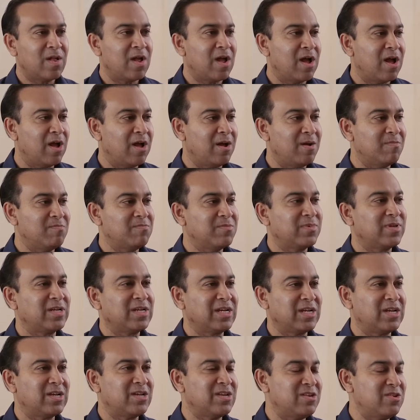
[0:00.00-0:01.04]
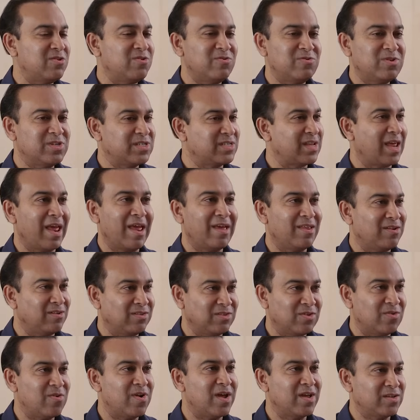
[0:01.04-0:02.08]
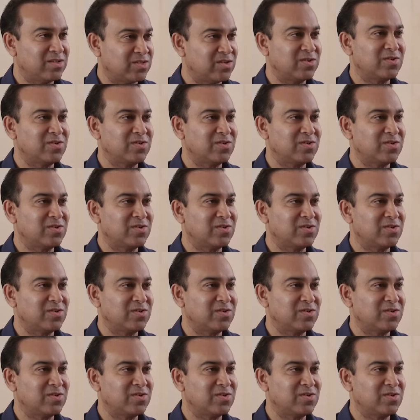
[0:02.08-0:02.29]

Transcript: can you just handle the rest,